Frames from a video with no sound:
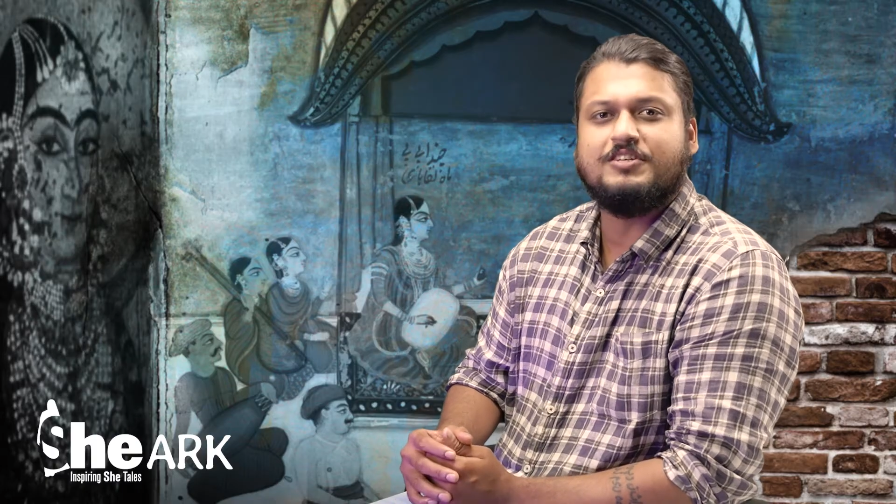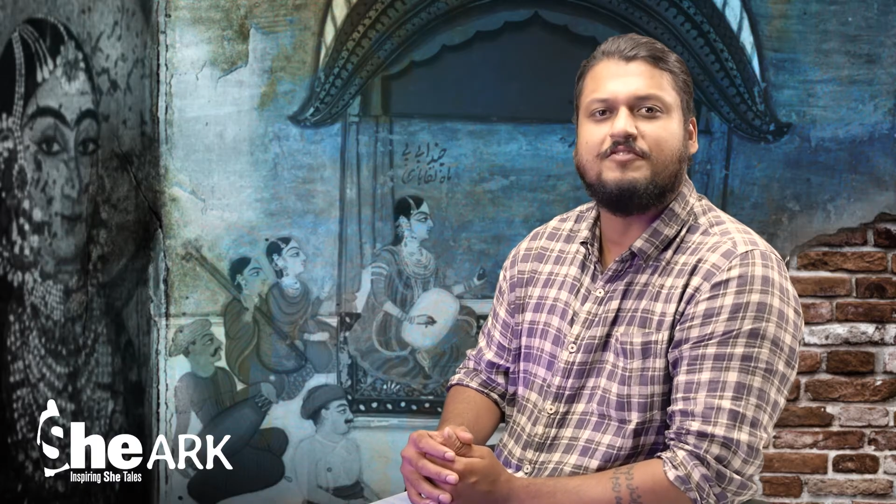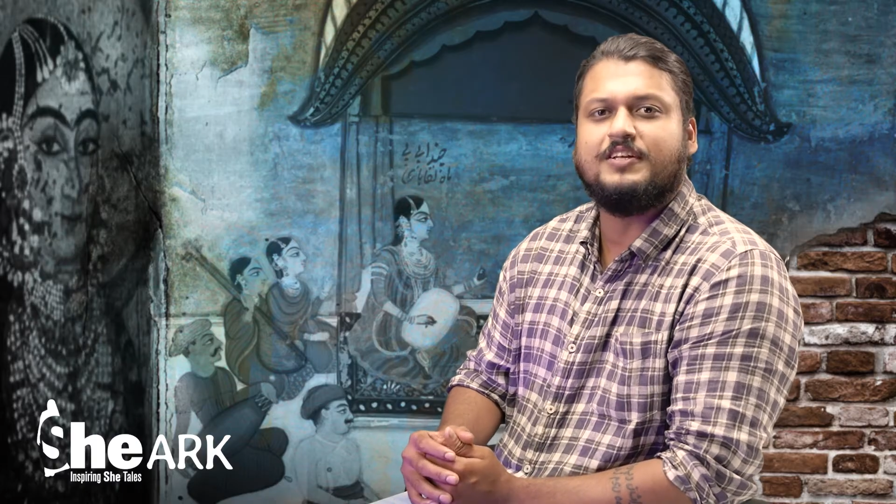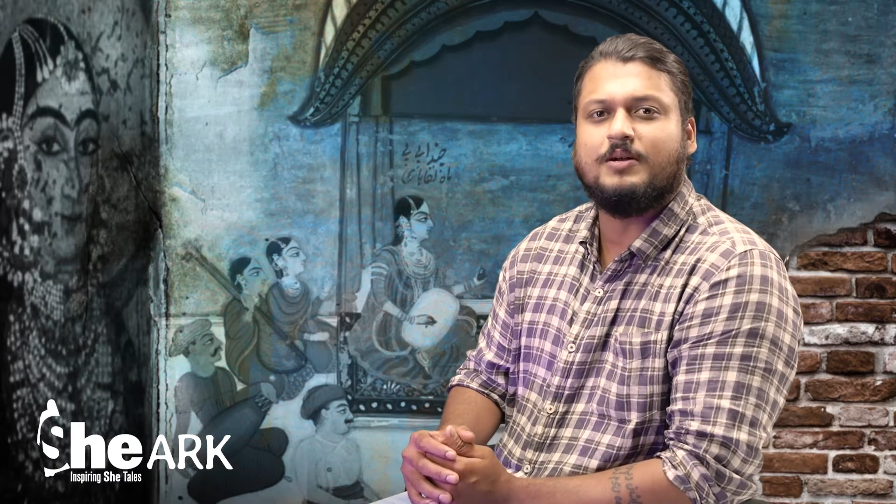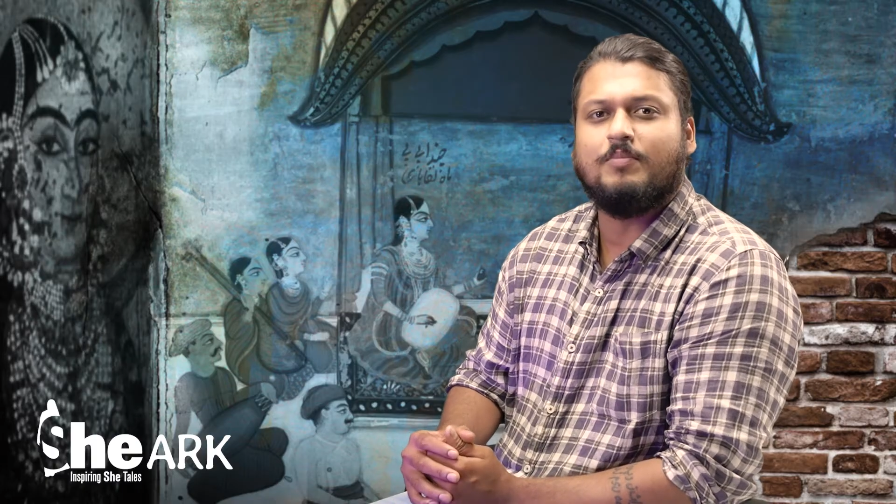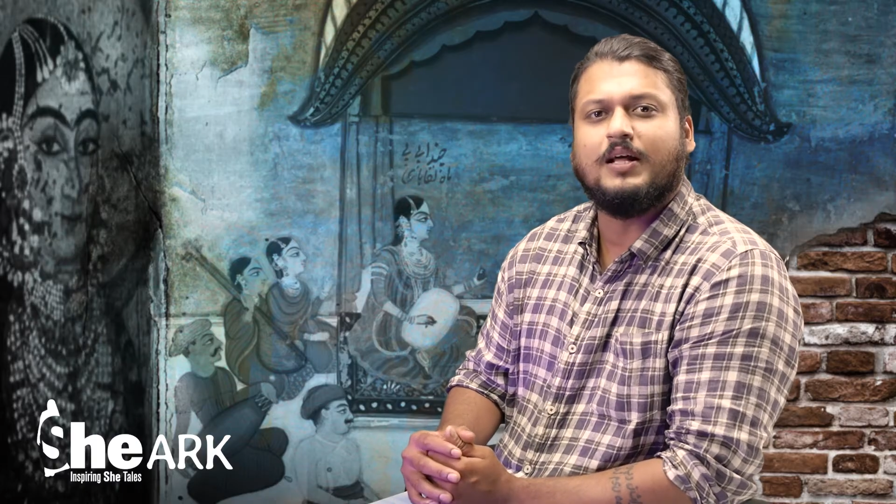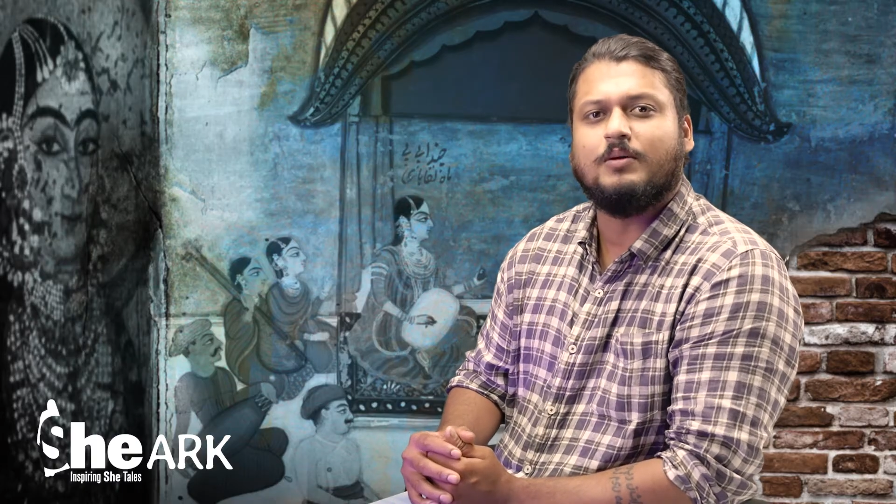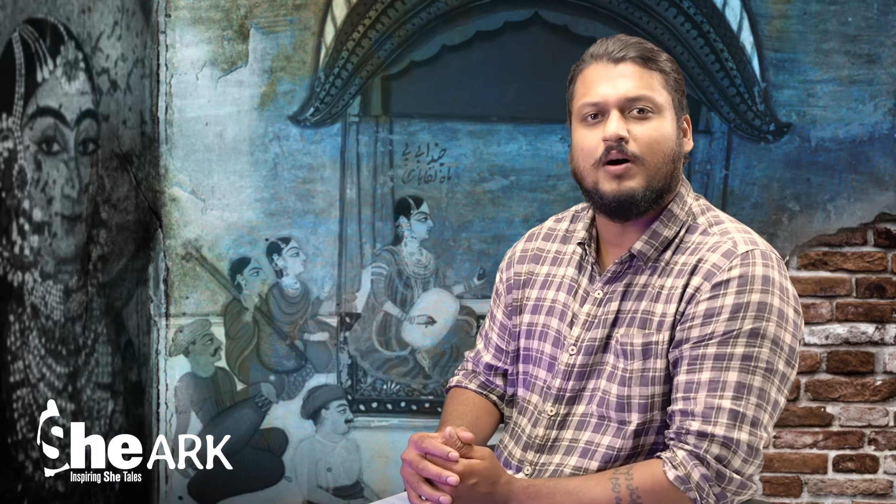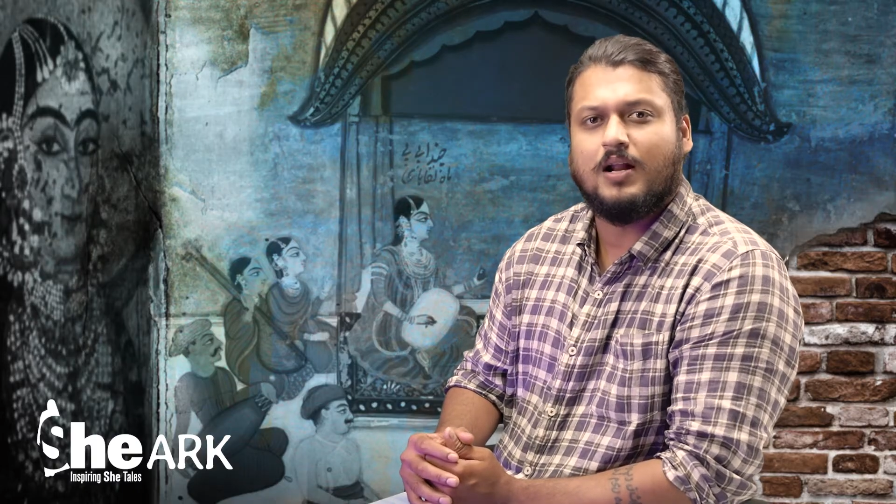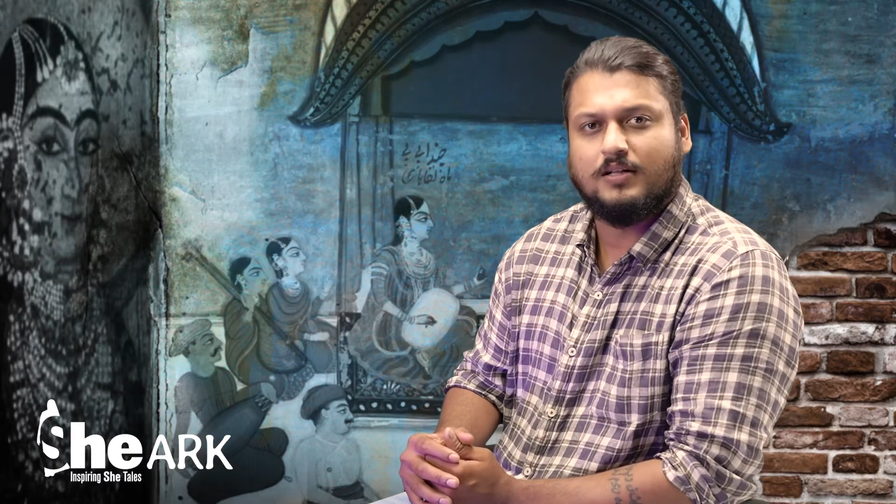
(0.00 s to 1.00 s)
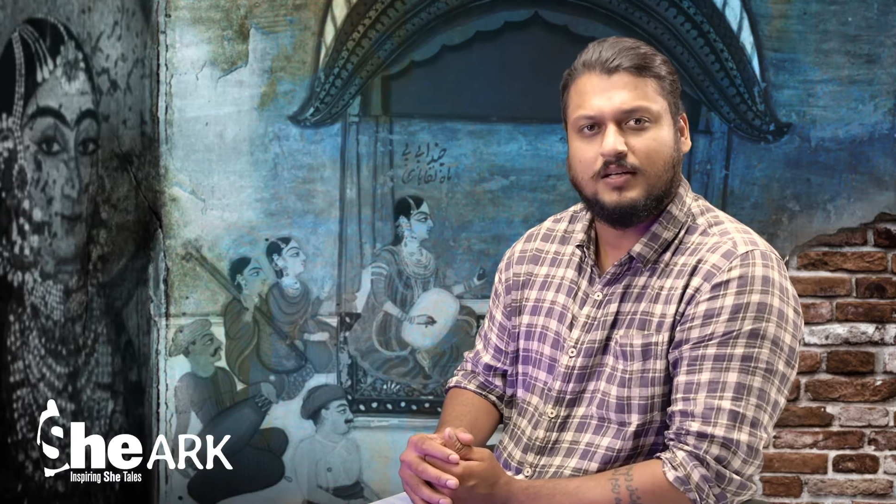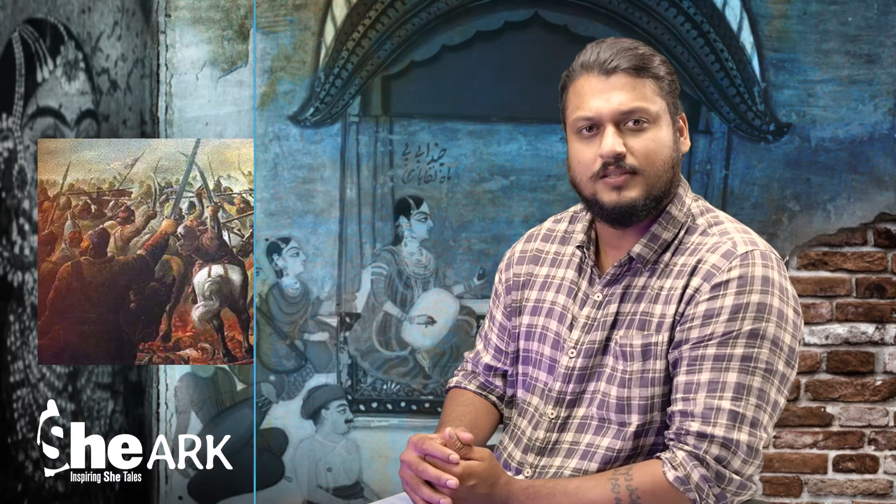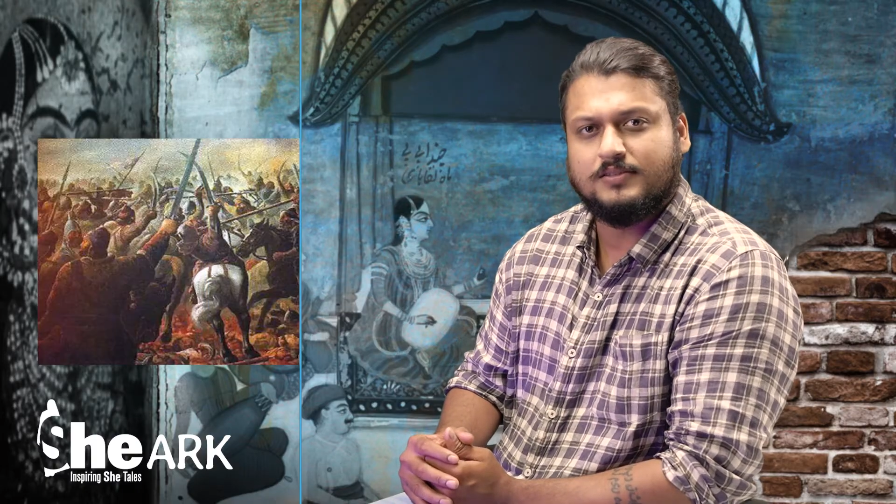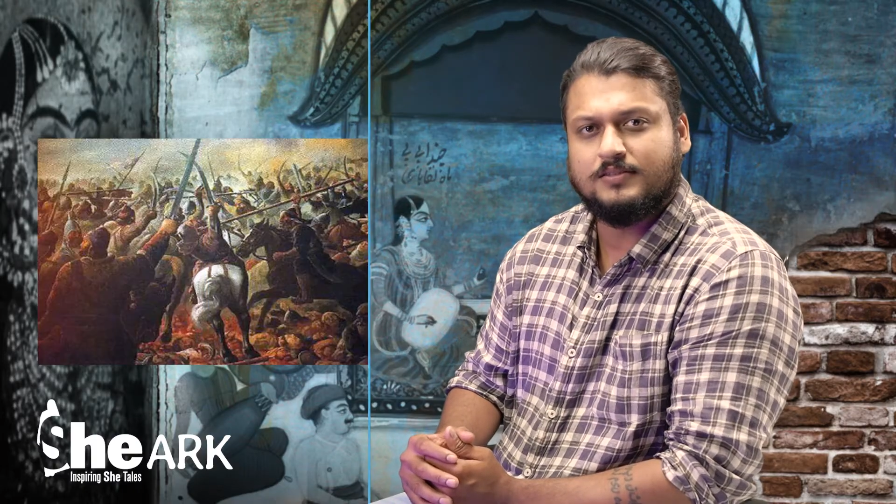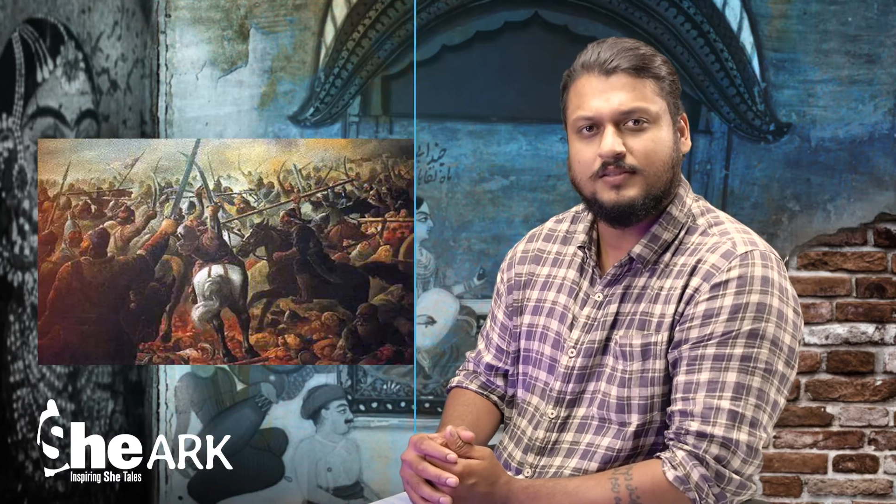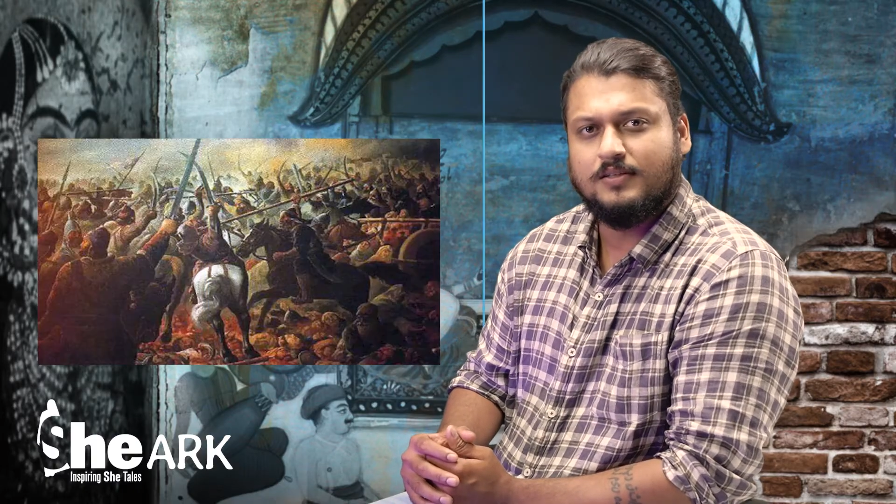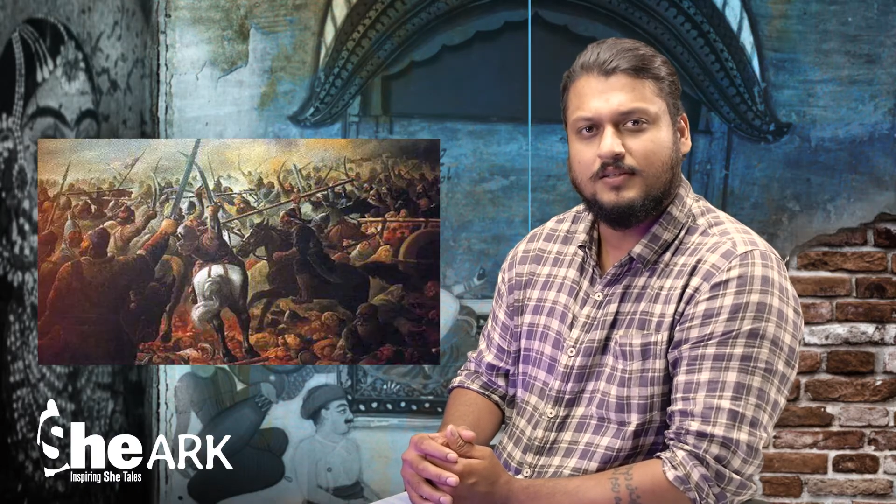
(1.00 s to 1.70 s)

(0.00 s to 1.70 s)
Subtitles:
defeated by the Marathas,